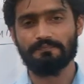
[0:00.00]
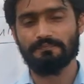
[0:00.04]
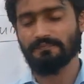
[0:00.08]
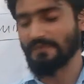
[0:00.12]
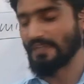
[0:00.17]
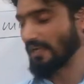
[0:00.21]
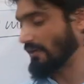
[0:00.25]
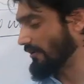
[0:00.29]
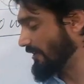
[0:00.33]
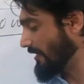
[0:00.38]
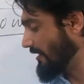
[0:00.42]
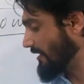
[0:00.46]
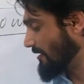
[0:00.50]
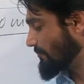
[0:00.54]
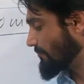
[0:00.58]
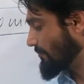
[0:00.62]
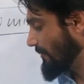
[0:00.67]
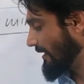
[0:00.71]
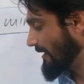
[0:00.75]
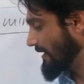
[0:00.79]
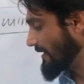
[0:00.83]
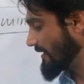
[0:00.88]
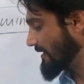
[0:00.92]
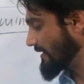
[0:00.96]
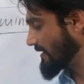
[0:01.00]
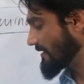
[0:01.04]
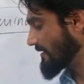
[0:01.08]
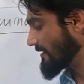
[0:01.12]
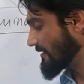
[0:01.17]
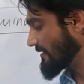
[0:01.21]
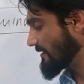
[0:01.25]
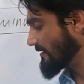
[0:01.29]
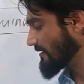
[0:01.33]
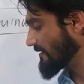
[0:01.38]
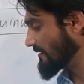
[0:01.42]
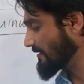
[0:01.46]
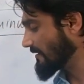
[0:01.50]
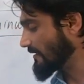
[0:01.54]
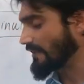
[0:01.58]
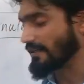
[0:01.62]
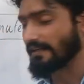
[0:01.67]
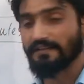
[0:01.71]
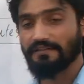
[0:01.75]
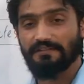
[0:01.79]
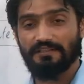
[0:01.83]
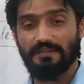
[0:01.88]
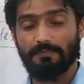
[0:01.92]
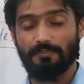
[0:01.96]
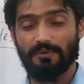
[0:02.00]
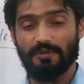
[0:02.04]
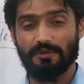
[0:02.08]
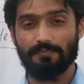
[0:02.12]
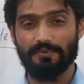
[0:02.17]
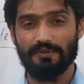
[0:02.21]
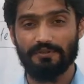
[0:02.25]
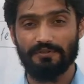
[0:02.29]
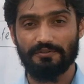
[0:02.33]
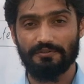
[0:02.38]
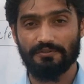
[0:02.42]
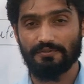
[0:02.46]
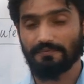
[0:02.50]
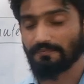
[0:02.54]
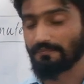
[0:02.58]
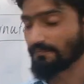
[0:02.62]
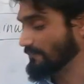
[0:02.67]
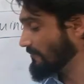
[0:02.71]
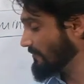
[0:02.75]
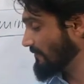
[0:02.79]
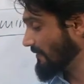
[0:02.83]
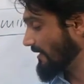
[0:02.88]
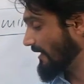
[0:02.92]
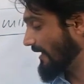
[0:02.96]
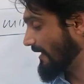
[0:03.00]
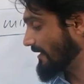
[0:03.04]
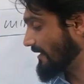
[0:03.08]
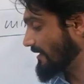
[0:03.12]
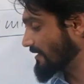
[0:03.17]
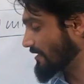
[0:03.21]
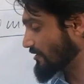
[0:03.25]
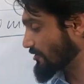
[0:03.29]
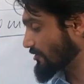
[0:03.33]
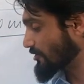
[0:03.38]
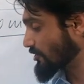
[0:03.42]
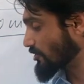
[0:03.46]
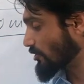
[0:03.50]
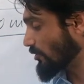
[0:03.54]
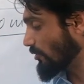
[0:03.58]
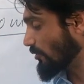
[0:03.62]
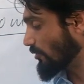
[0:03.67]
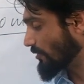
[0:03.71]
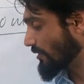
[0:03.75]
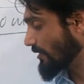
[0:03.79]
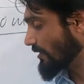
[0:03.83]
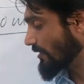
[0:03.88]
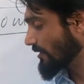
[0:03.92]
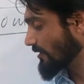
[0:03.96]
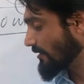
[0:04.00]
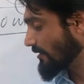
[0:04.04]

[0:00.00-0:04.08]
Now here, money is the purpose, and it is shown